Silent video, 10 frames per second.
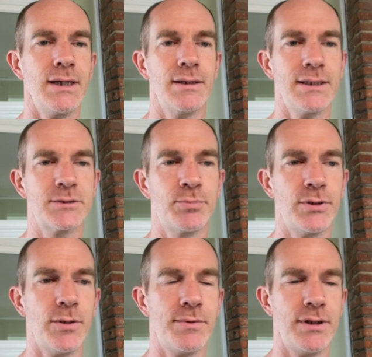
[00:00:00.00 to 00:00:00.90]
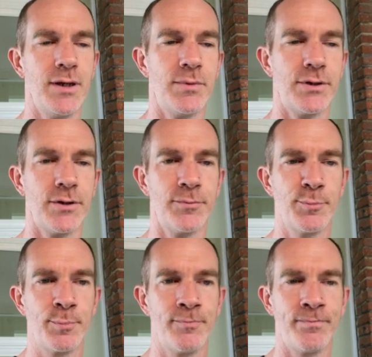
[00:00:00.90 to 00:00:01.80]
and let's pull up the limiter.
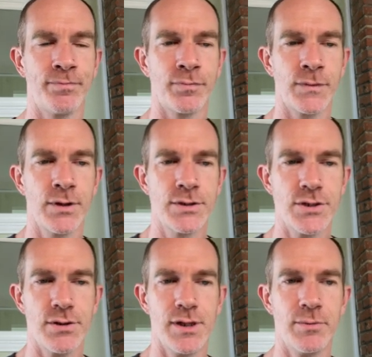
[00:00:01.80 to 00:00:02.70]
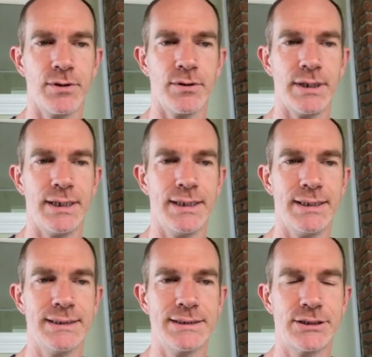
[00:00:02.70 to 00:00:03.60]
So the limiter
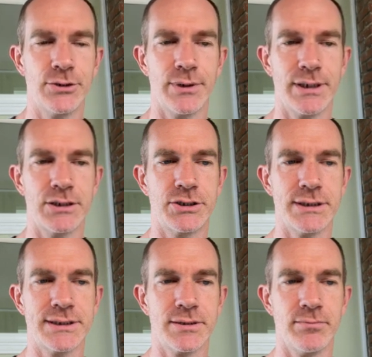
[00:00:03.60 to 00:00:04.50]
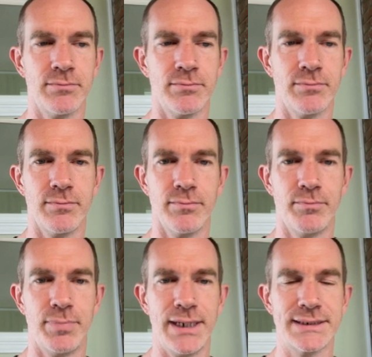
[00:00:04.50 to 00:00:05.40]
is doing just some
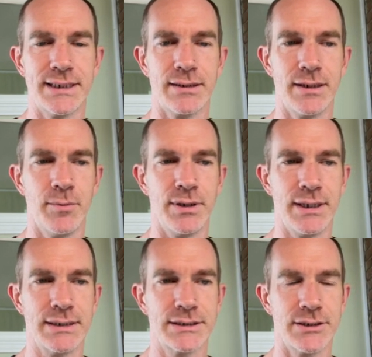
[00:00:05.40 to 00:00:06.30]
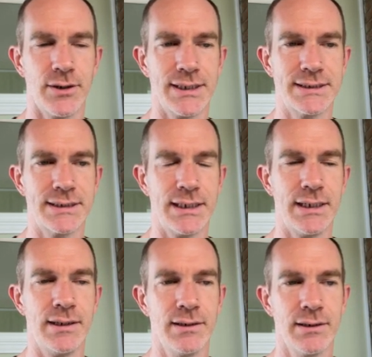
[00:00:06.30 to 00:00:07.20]
basic limiting. So I
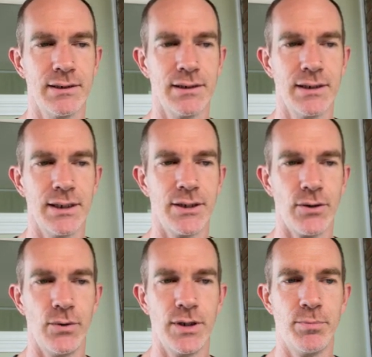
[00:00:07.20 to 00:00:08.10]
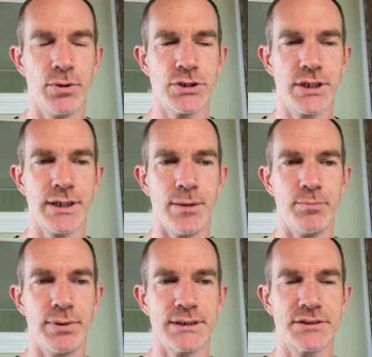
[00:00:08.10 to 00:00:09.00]
see they're only pushing it
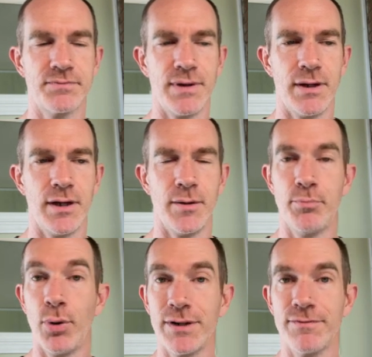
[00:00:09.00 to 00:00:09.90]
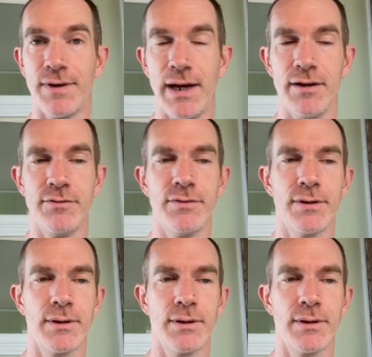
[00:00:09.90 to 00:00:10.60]
up plus, uh, 0.5